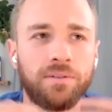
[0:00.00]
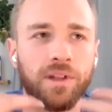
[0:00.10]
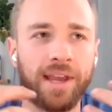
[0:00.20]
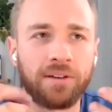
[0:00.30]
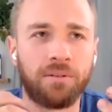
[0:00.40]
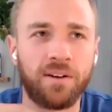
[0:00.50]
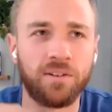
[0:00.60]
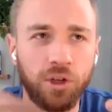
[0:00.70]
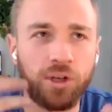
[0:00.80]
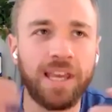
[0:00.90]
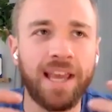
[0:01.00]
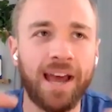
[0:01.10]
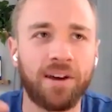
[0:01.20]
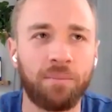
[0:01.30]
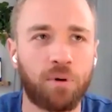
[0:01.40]
like looking
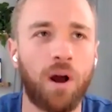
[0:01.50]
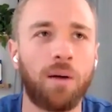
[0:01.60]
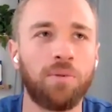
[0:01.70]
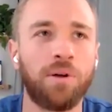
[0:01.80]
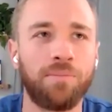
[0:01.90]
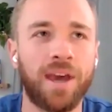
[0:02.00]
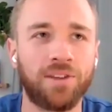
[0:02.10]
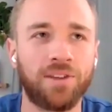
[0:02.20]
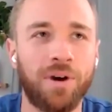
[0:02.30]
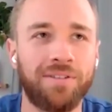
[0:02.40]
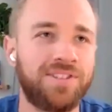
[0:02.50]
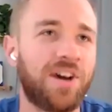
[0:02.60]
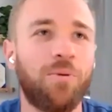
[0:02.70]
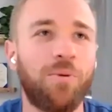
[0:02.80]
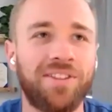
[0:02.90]
at a problem that you have
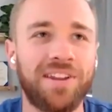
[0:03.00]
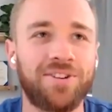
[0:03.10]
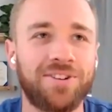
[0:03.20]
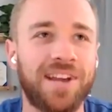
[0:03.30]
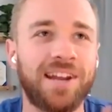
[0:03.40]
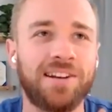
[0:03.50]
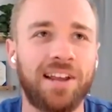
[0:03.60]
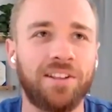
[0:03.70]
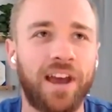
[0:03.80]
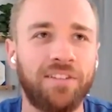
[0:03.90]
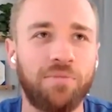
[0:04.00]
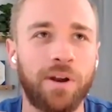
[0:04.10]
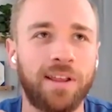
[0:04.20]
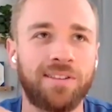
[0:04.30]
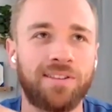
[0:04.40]
dealt with in your day-to-day life,
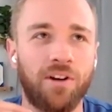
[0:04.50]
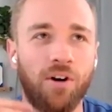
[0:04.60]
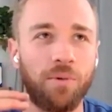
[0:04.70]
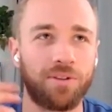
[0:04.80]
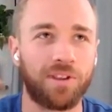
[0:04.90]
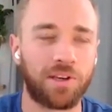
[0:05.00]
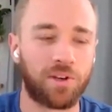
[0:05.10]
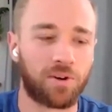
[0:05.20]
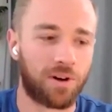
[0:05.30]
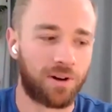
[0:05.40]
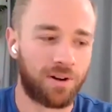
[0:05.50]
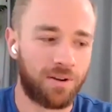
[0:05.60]
but it's almost like you're